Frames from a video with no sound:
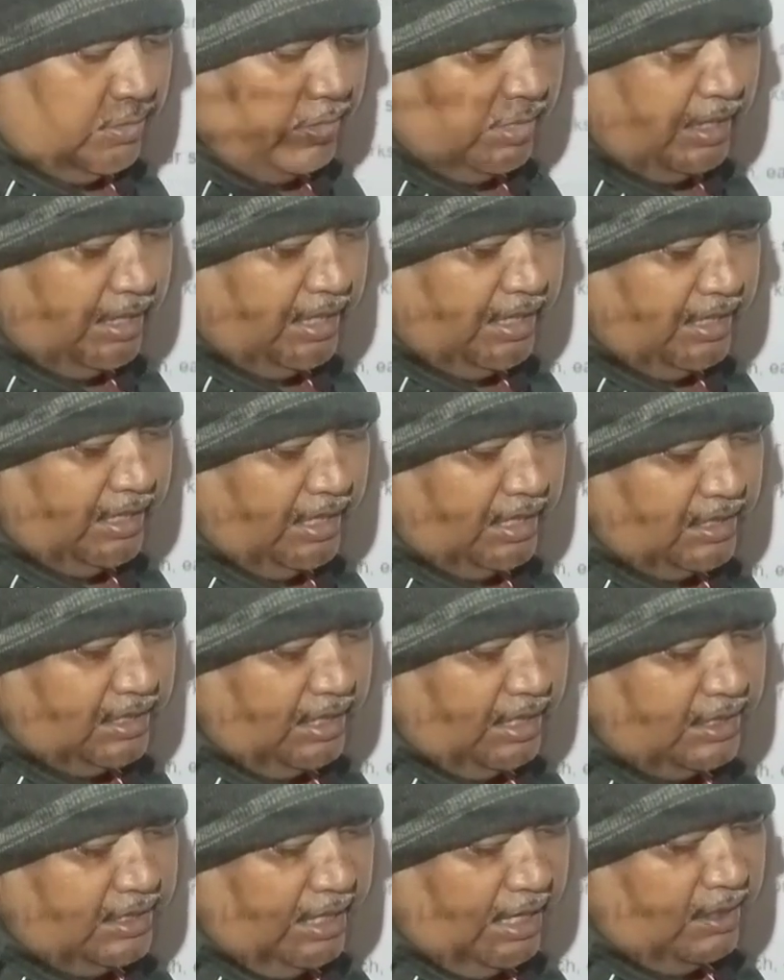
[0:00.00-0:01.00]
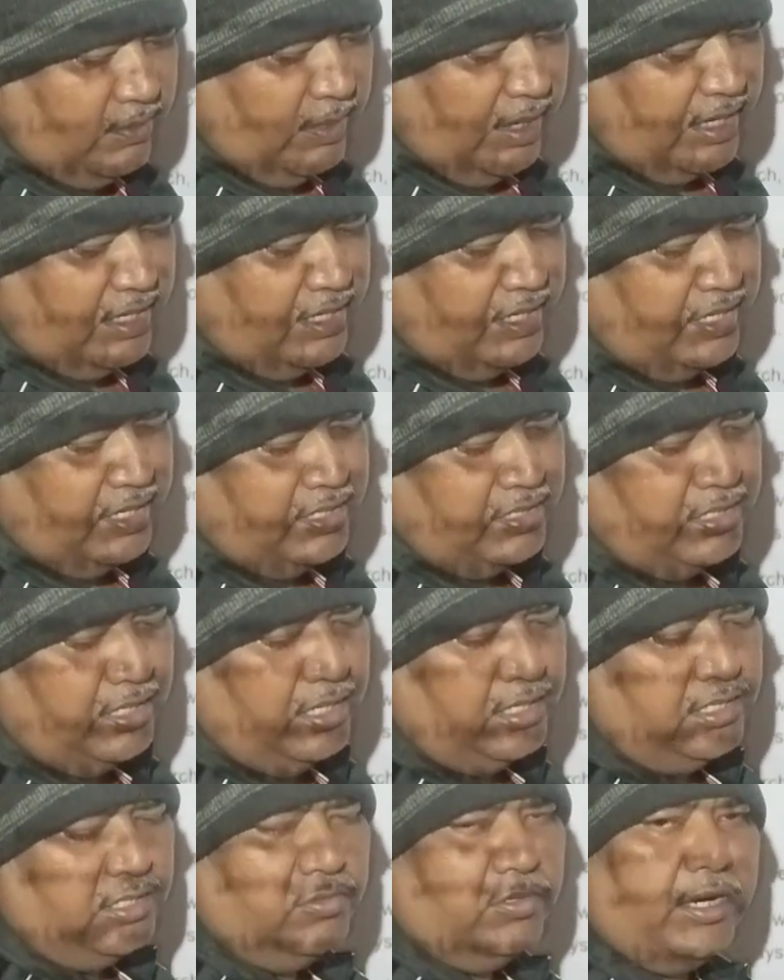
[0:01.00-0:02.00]
between linear search and binary
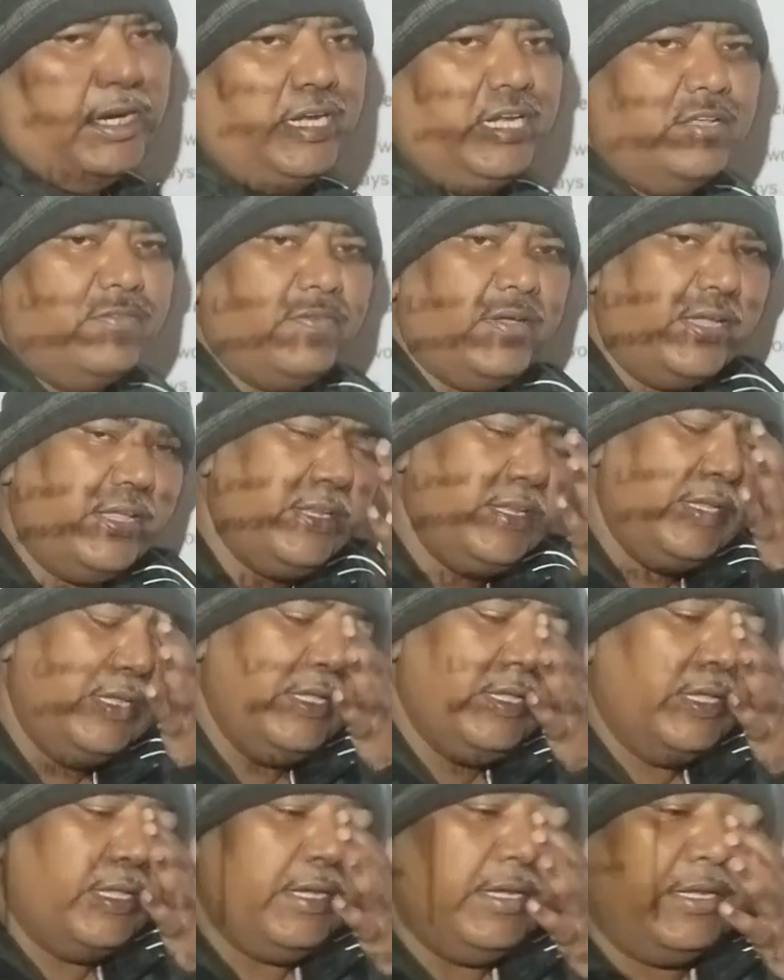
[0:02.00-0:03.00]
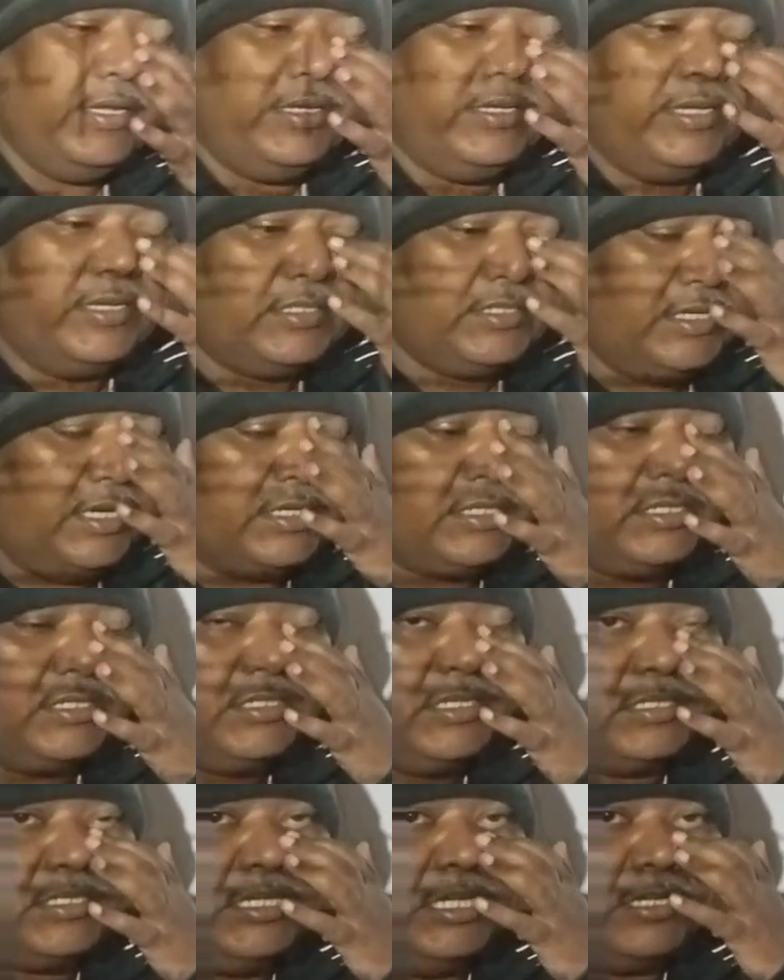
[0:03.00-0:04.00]
search? You can define linear search
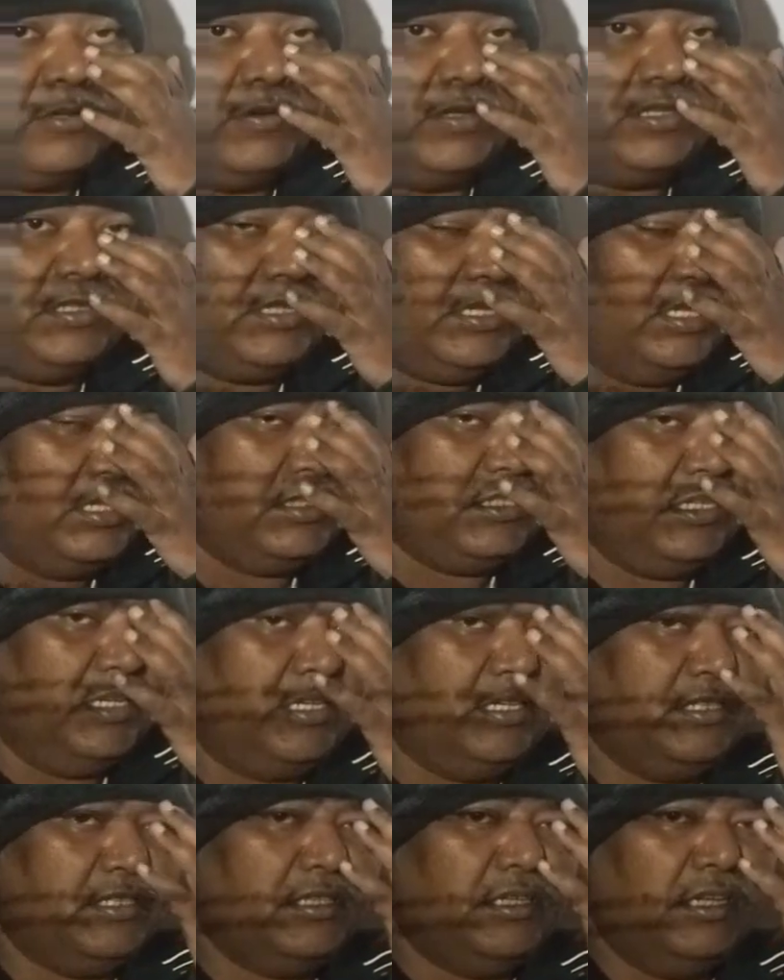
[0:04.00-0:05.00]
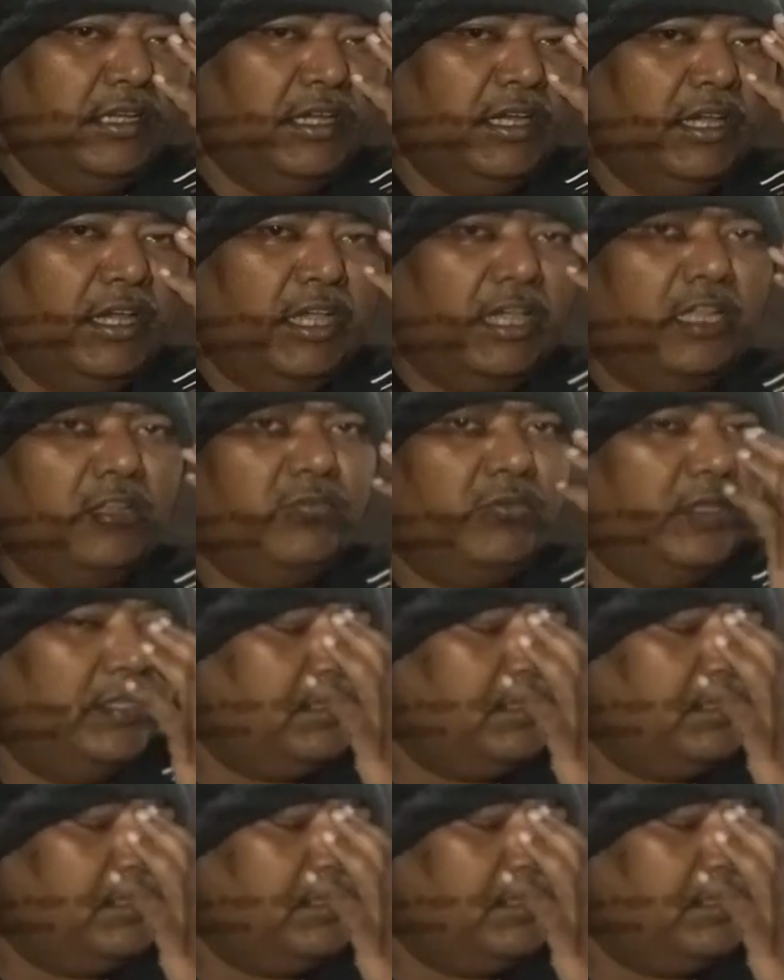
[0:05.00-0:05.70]
is a sequential search in